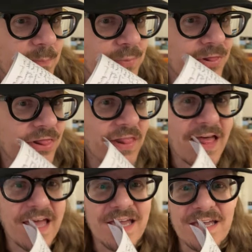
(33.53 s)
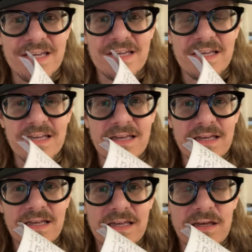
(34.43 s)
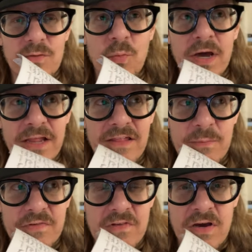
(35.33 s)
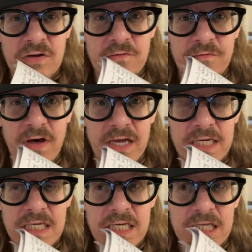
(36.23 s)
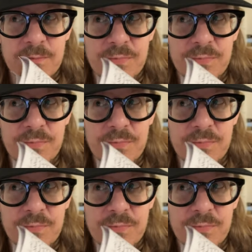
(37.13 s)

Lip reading: play, one of them is Uncle Vanya, in